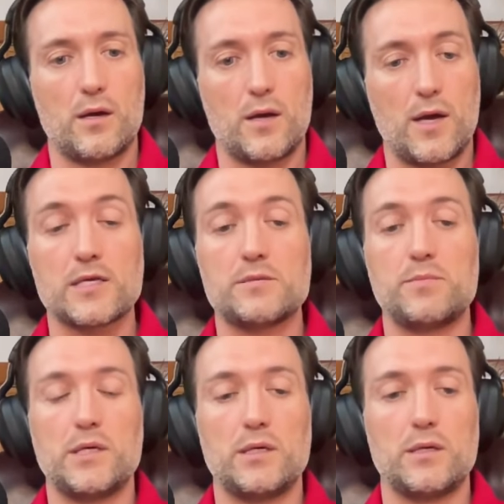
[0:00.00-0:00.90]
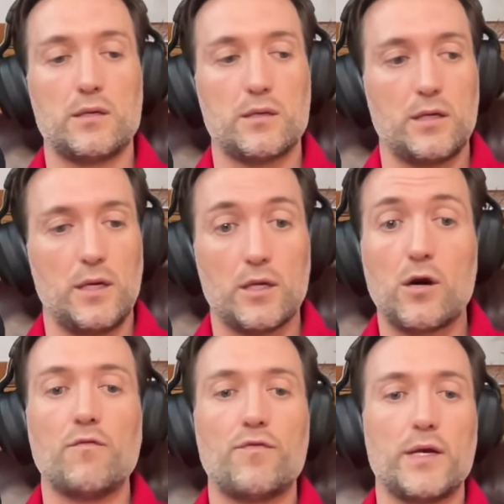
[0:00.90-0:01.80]
has been in
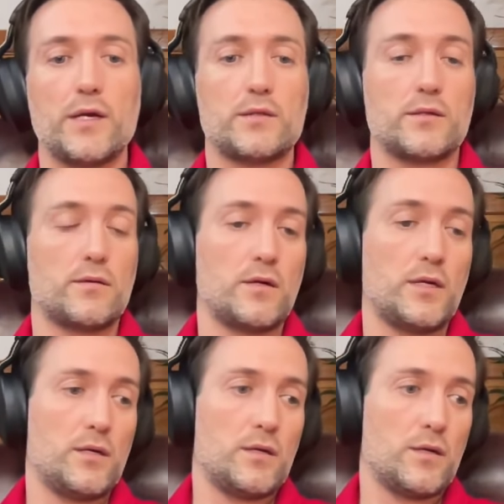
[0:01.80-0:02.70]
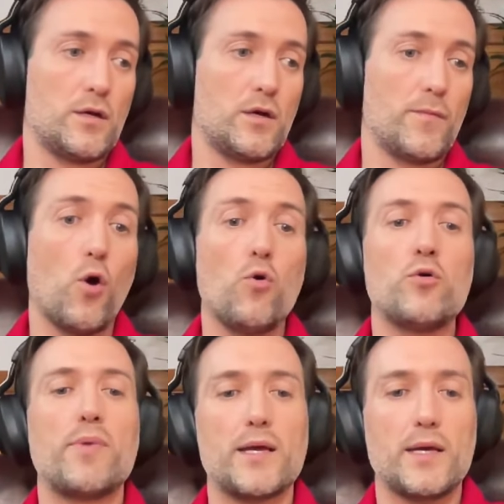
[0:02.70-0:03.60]
conflict, in, uh, owned
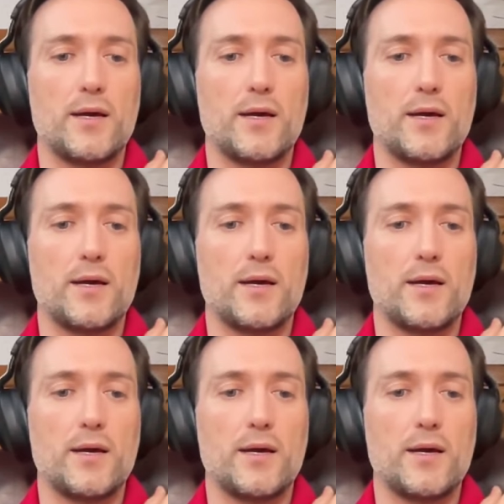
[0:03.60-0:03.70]
by